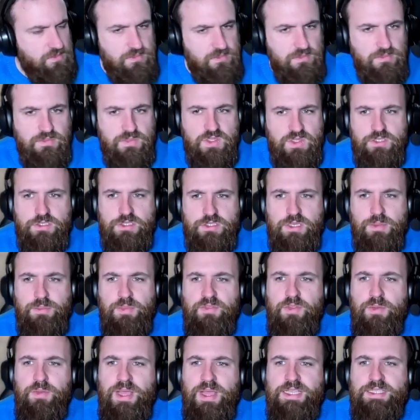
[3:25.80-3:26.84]
So some of you
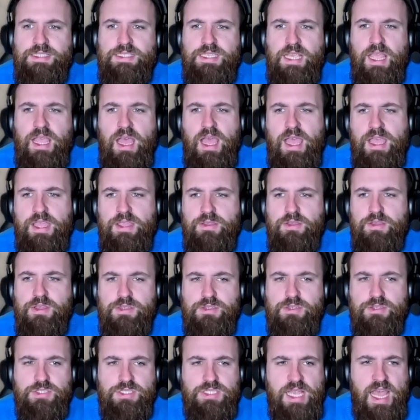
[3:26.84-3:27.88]
might say, hey, you can
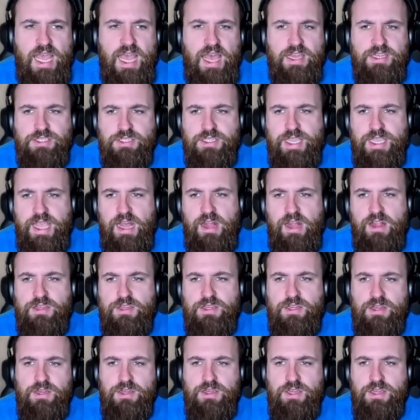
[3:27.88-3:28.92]
just add your
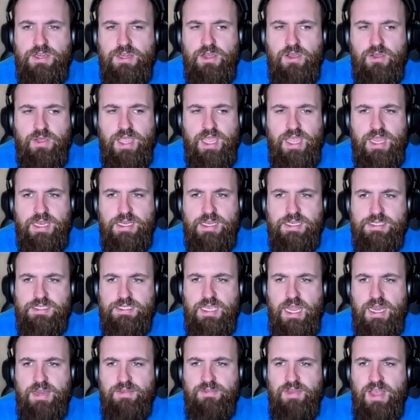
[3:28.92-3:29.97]
calendar, inside
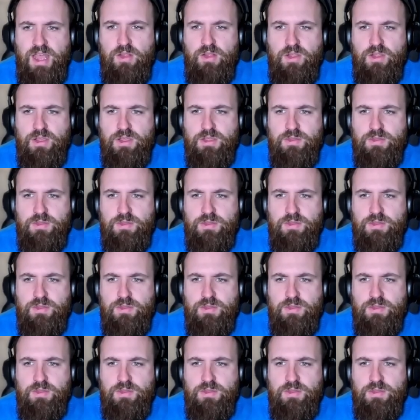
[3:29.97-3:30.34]
of Outlook.